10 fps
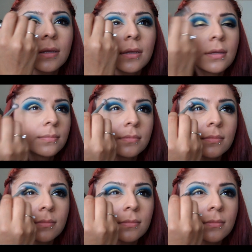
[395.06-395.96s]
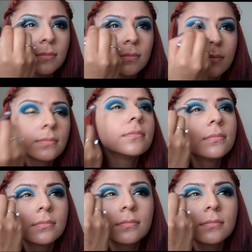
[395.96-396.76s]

(silence)